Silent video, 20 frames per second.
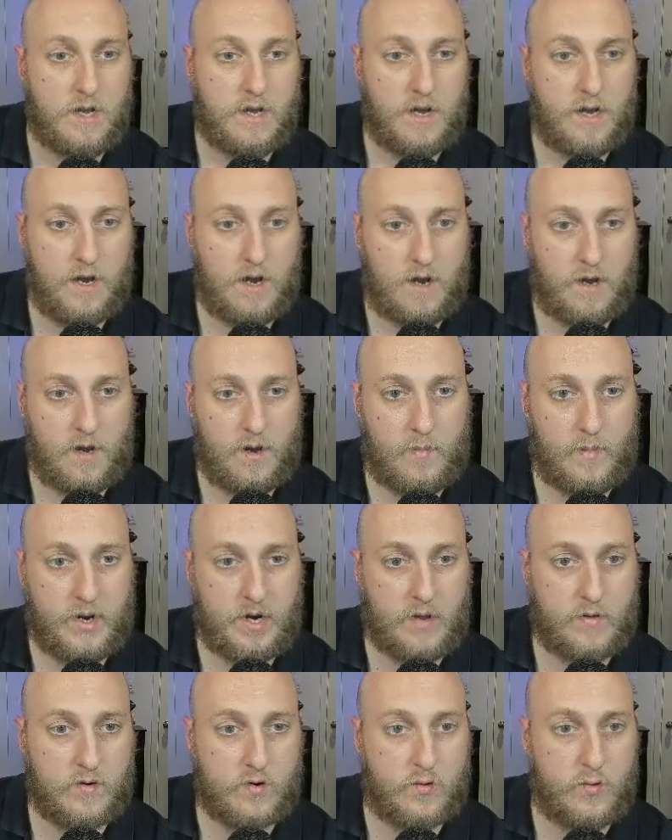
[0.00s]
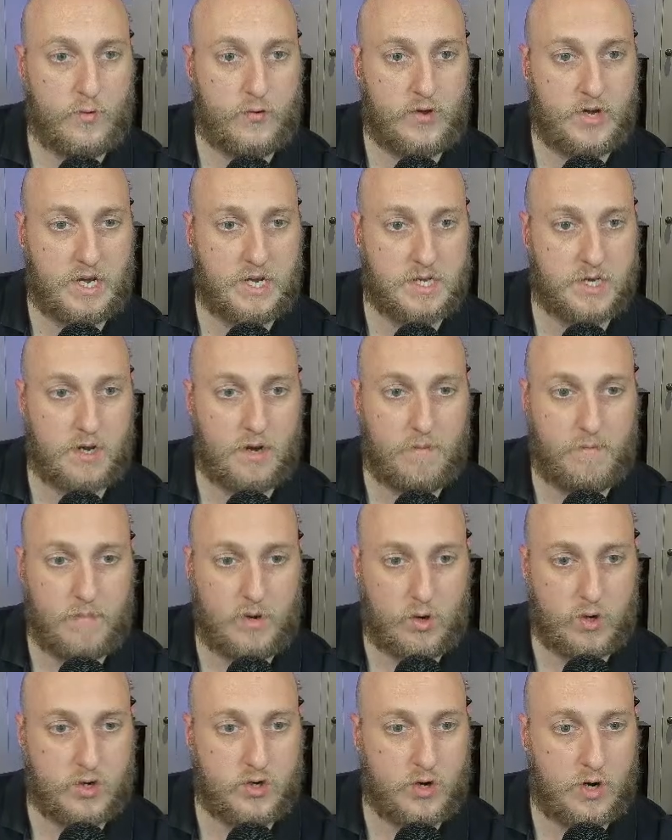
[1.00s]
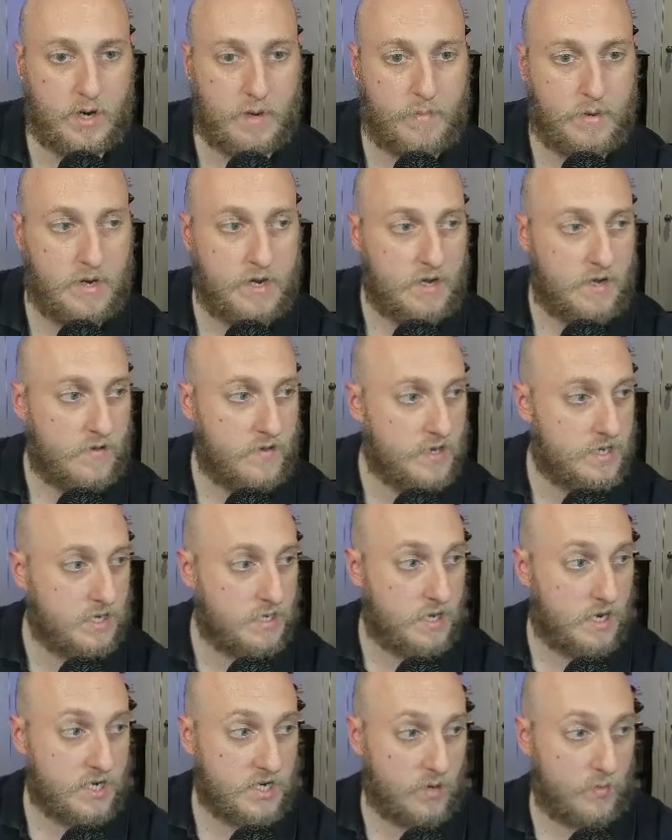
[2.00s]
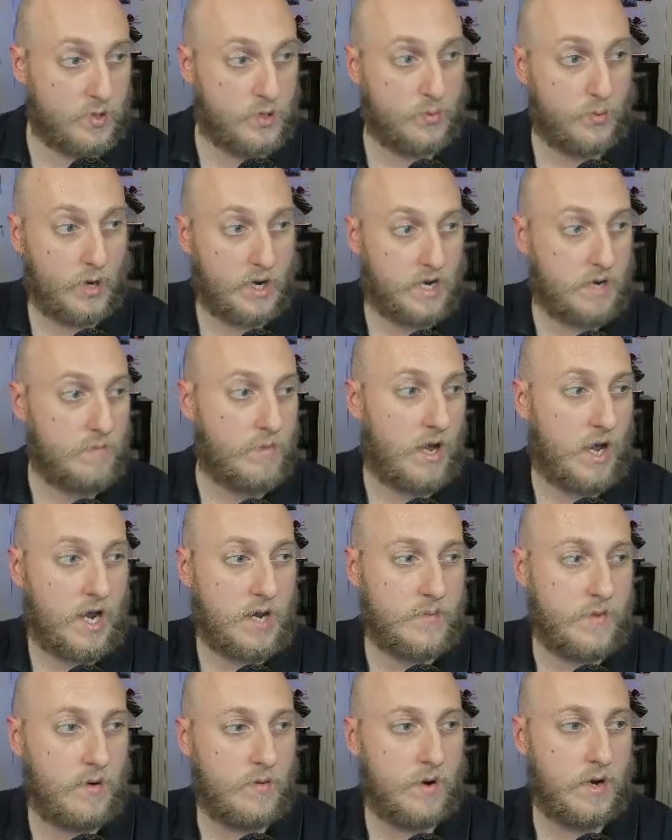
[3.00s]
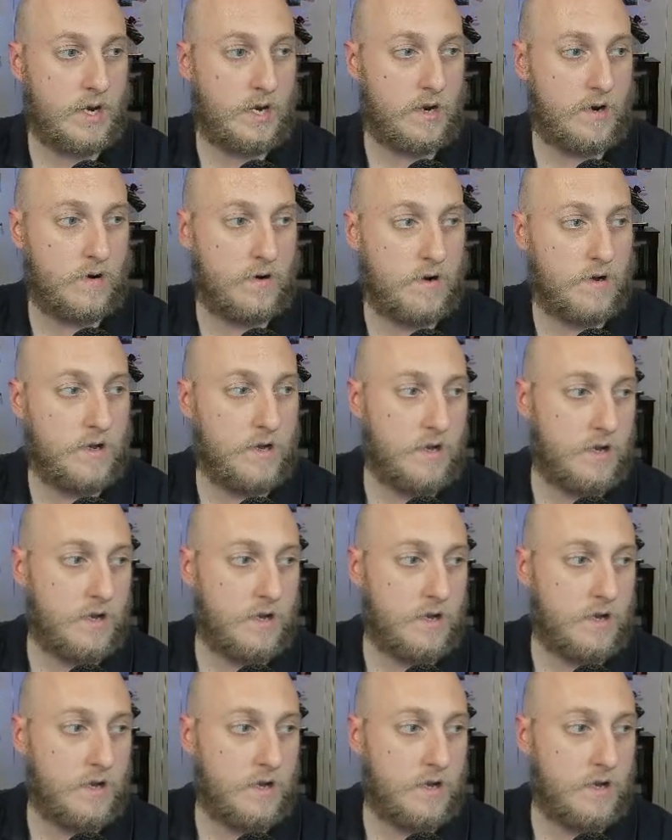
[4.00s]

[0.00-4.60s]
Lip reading: Another cool thing is got milk drop. This is actually what's running behind me right here.